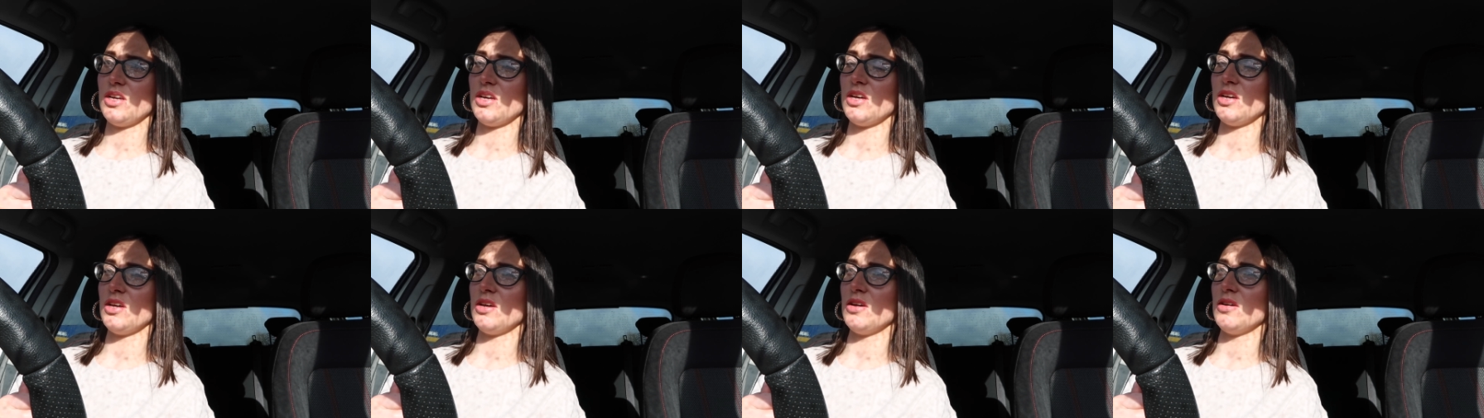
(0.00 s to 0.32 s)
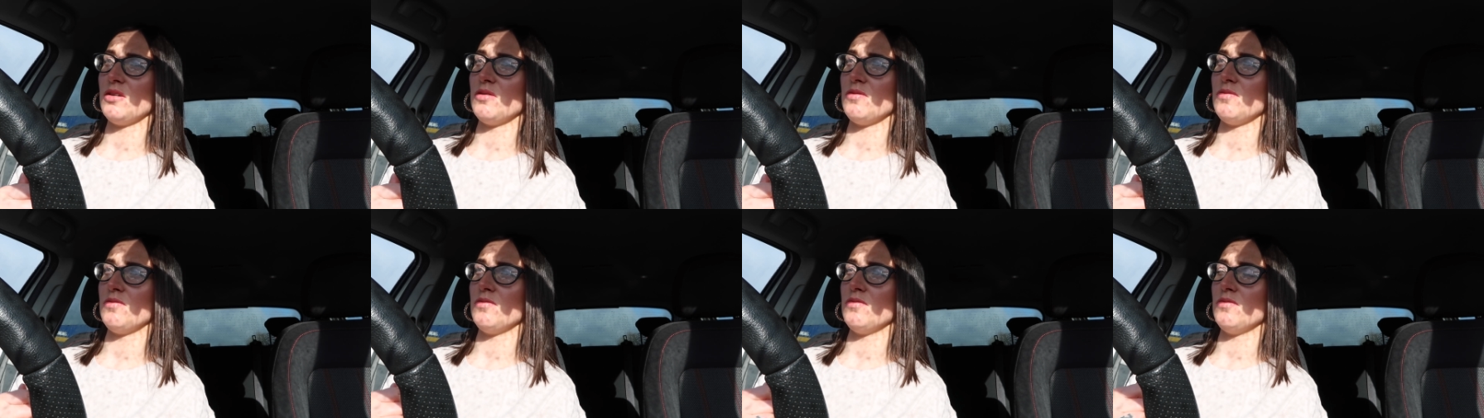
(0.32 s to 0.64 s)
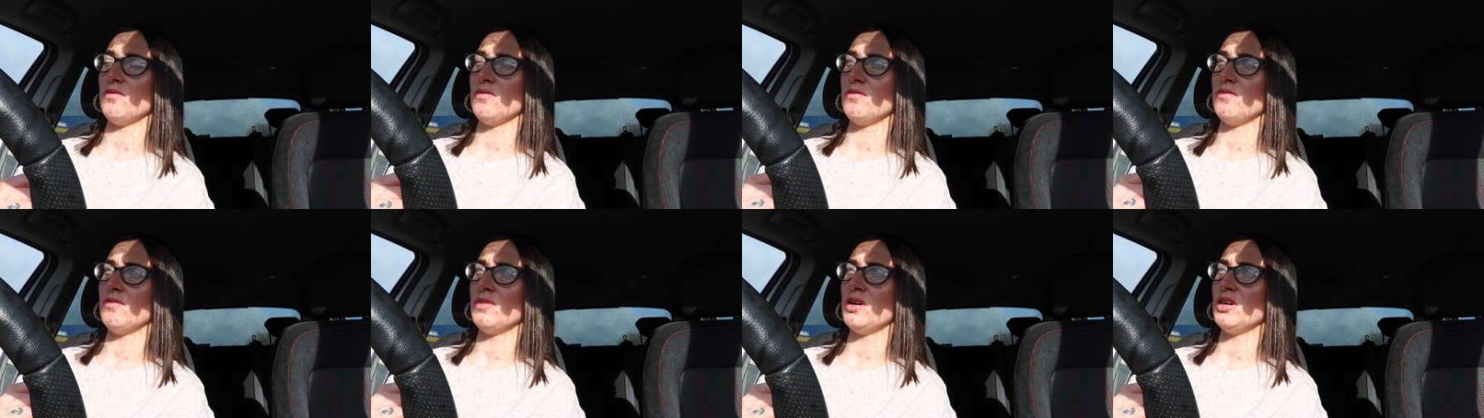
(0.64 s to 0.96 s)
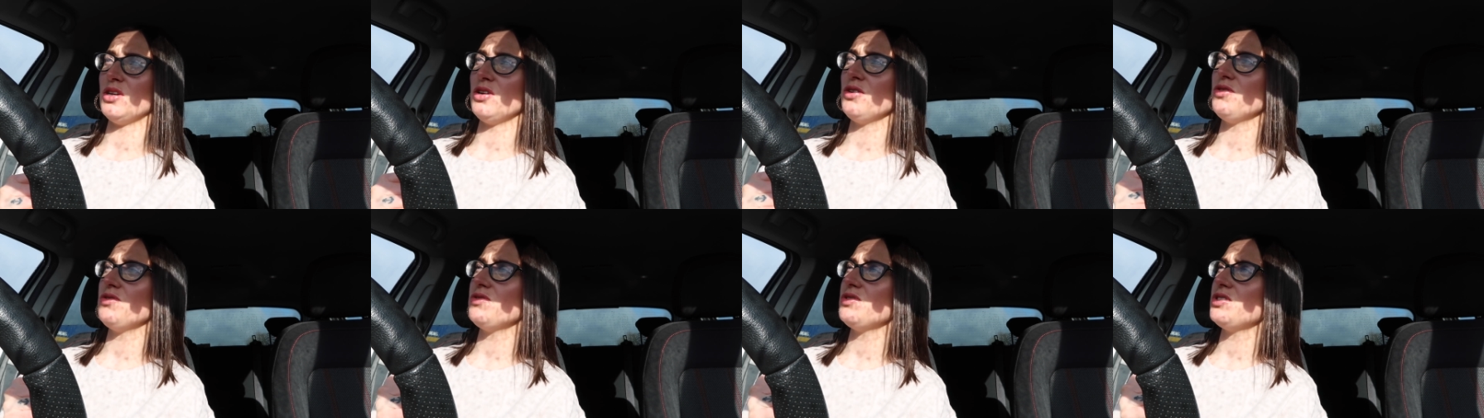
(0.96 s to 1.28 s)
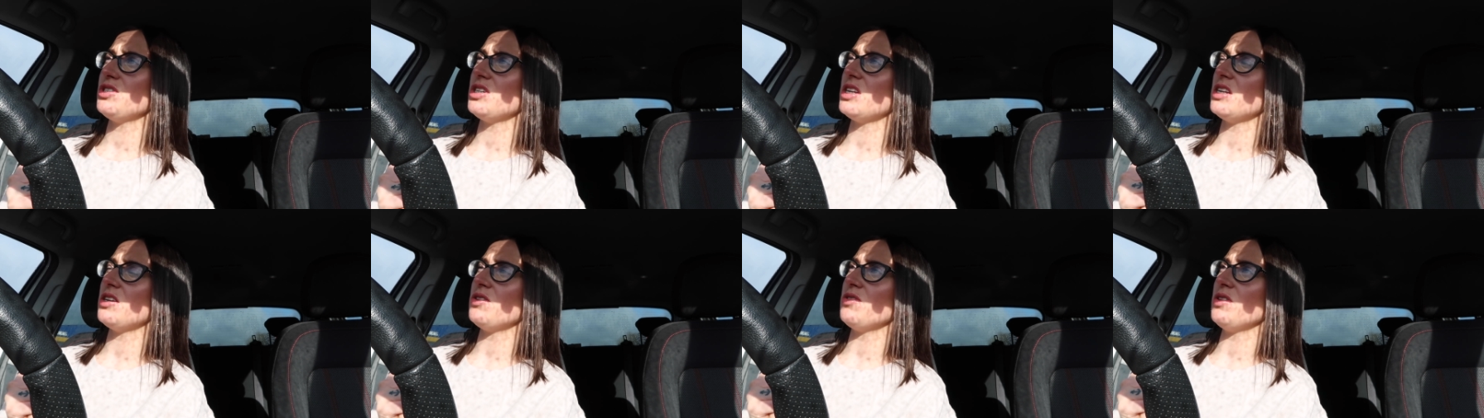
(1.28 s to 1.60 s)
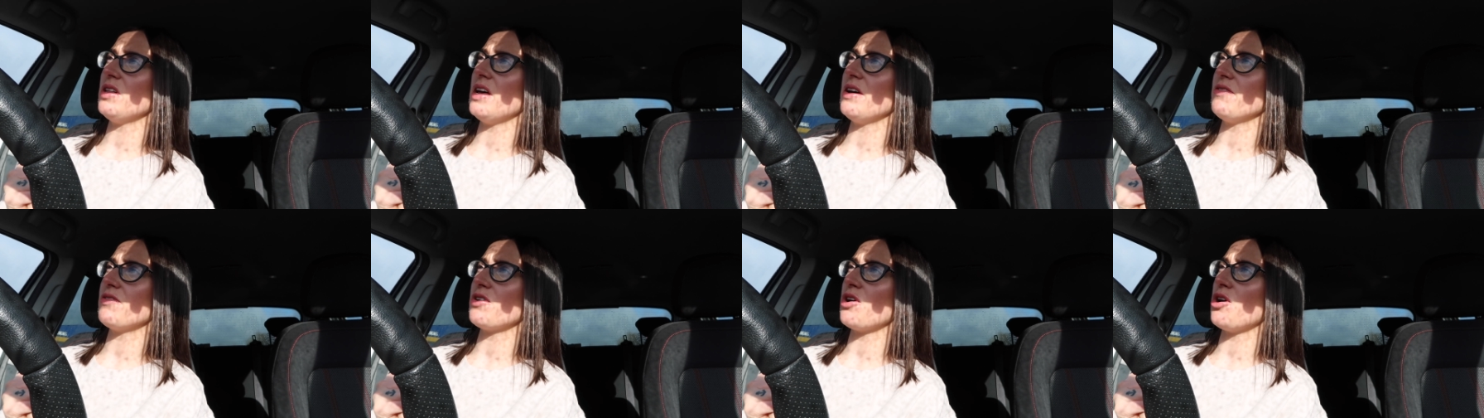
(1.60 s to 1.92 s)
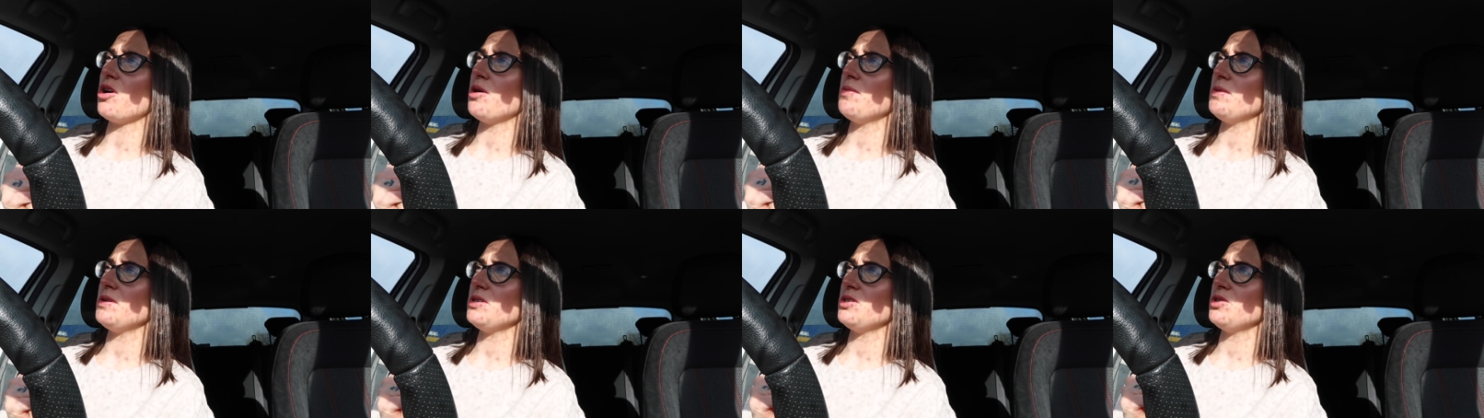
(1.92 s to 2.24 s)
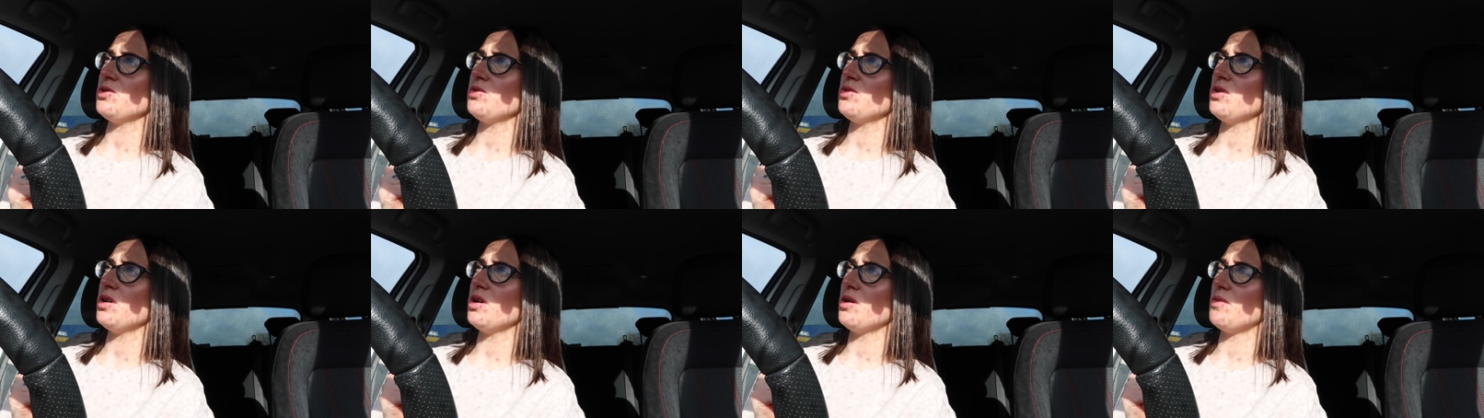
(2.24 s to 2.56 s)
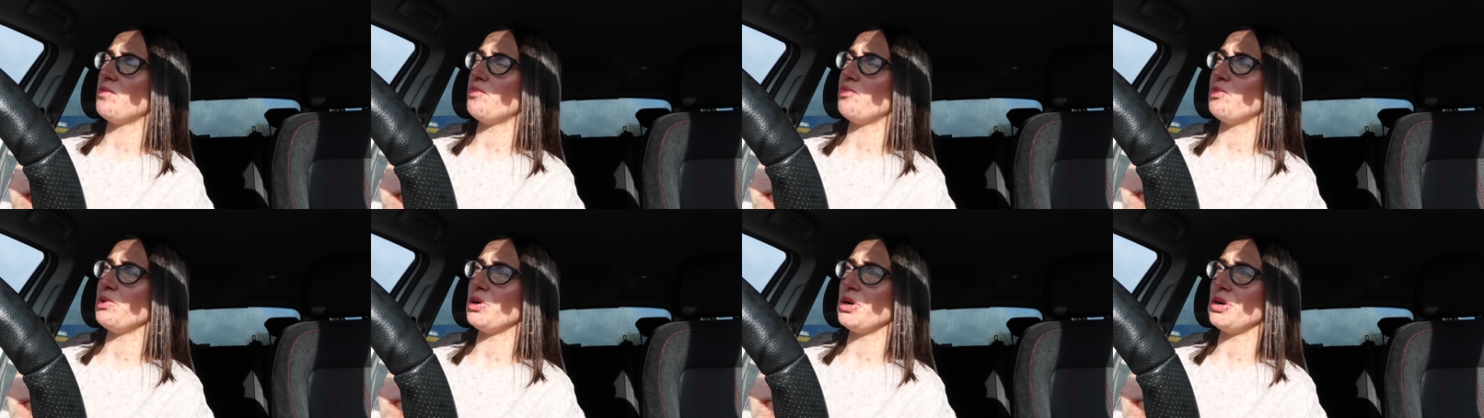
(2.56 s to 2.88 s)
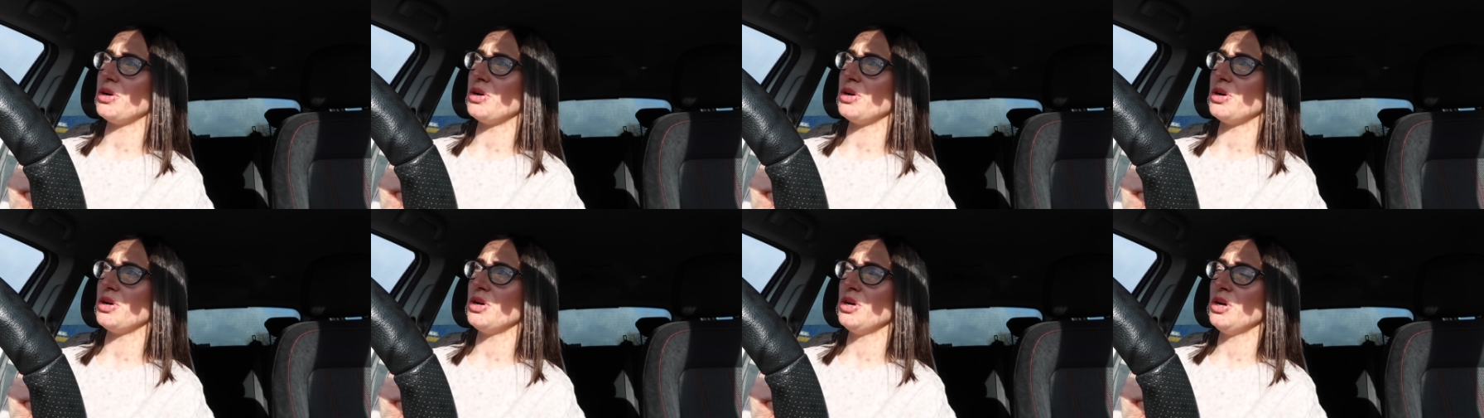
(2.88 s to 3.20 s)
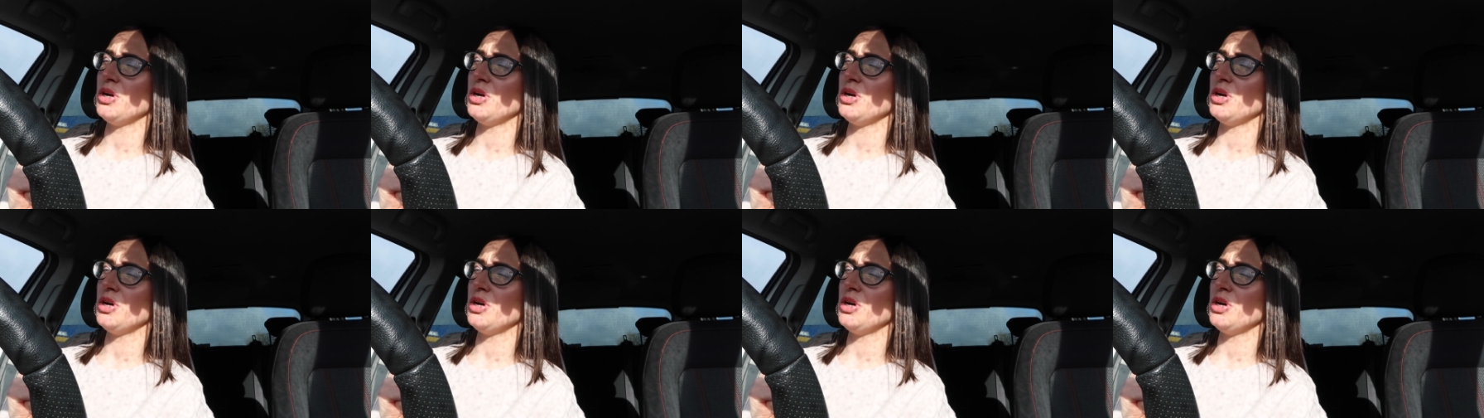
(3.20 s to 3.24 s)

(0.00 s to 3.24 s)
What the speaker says: I don't know if she said it'll have carpets or not, but